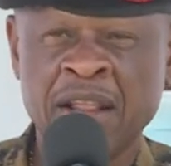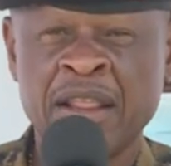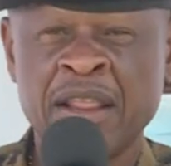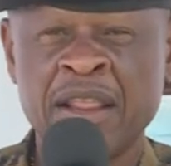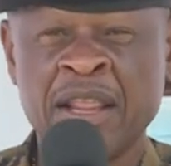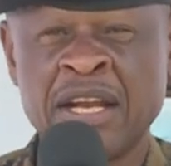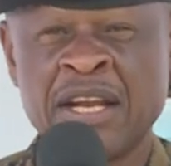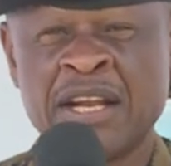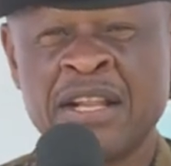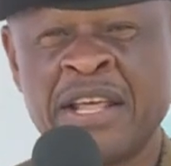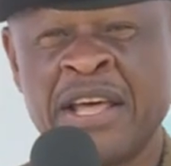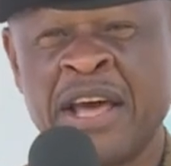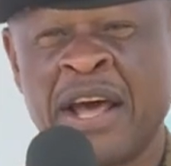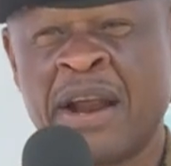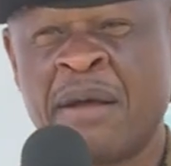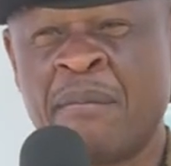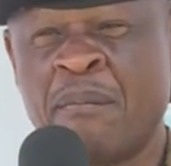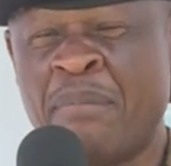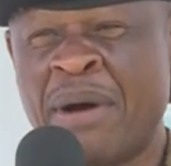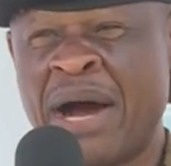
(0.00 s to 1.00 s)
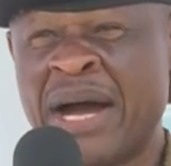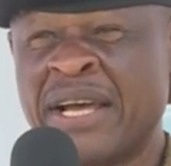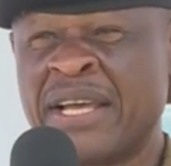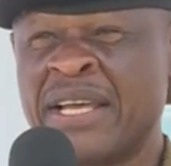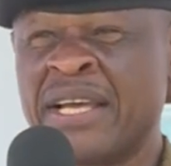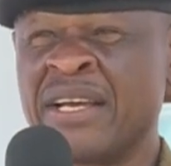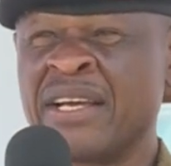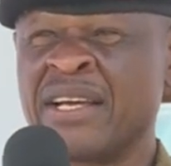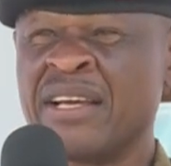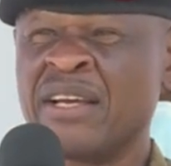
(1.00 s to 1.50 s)
that they are
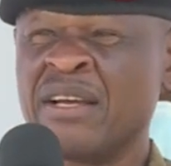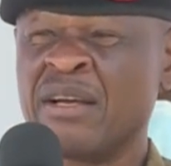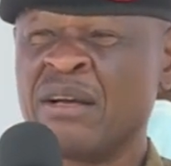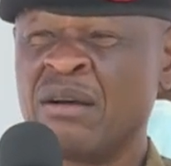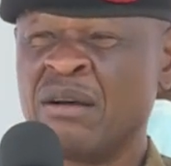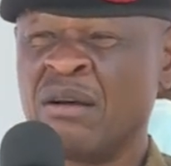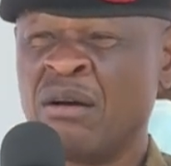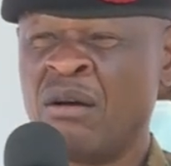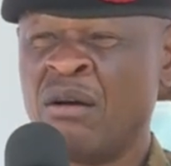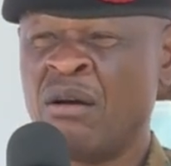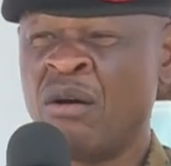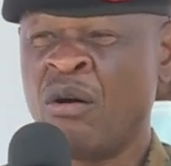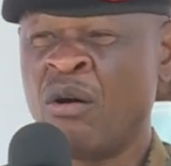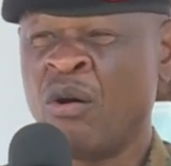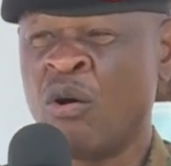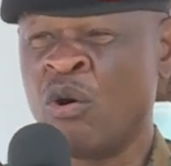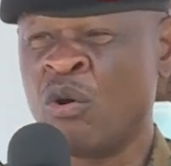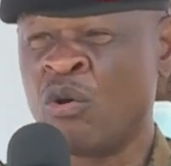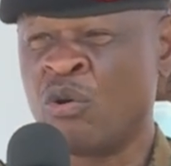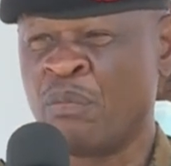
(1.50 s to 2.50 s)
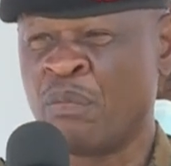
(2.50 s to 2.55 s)
embarking on